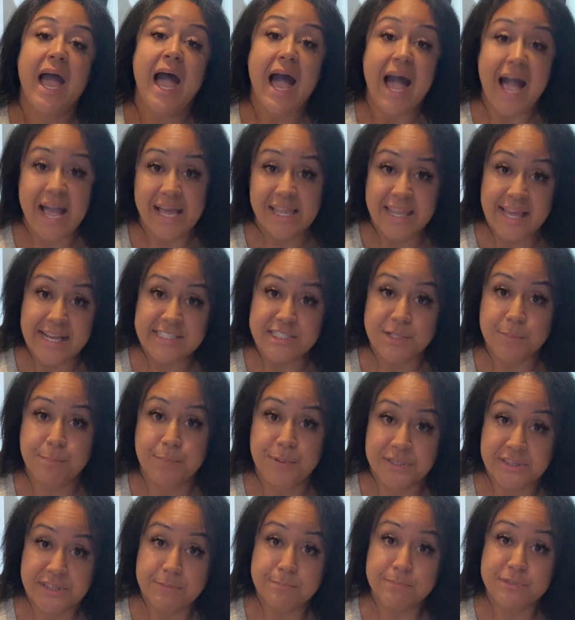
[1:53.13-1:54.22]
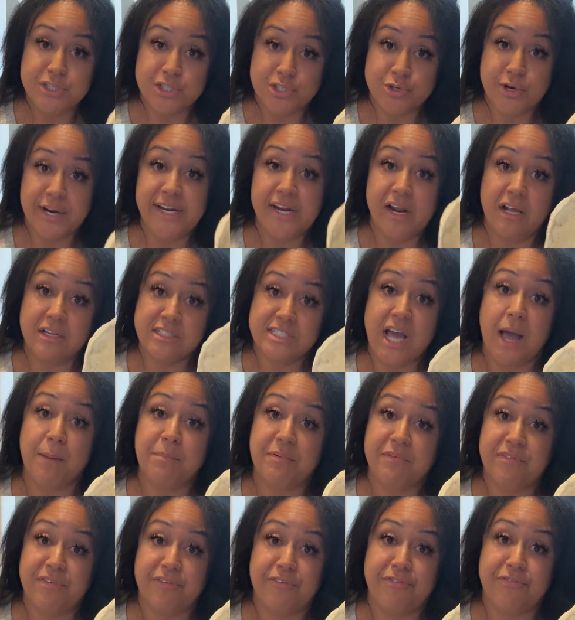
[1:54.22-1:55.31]
I like to put them straight on top
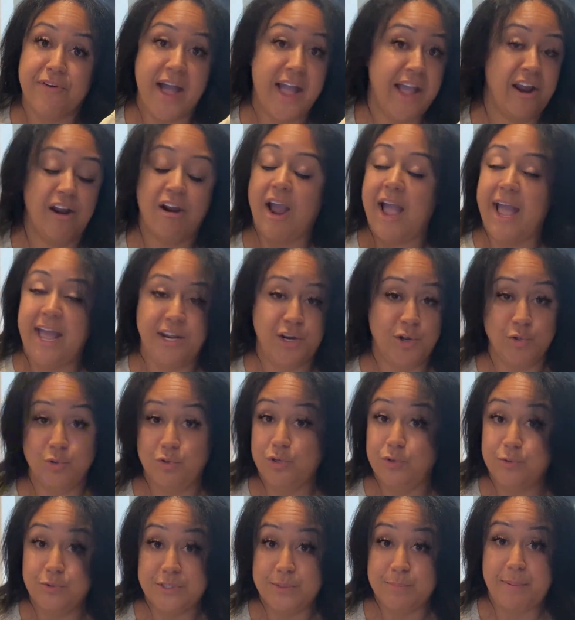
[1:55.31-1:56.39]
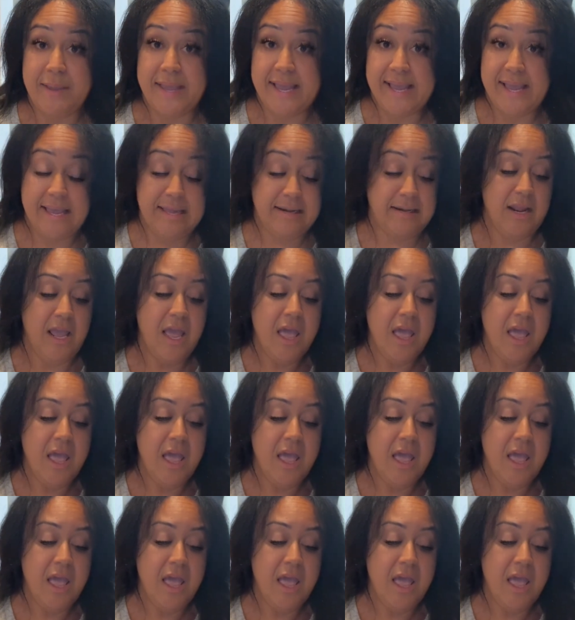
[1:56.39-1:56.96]
of the fire. I don't use a pan.